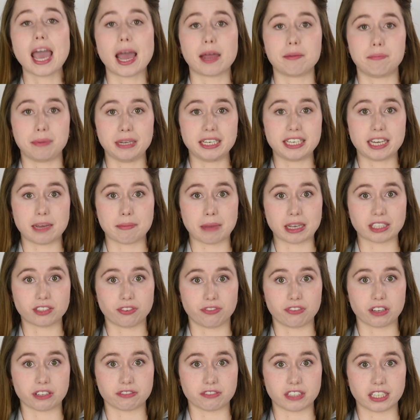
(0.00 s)
and B T M S
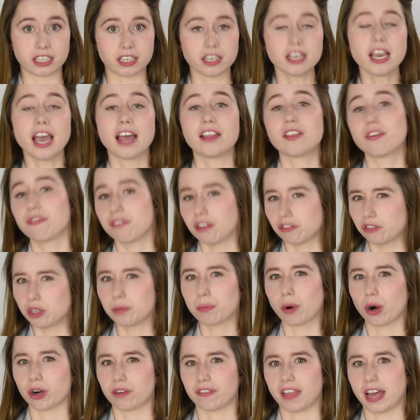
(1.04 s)
fifty. And the fifty
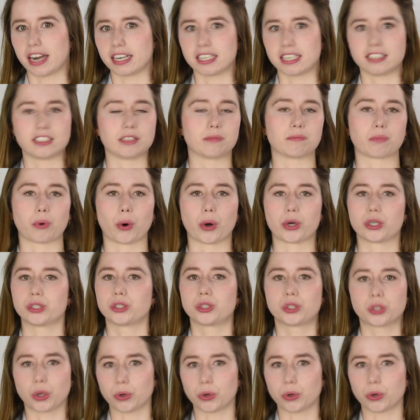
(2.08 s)
part of that is important.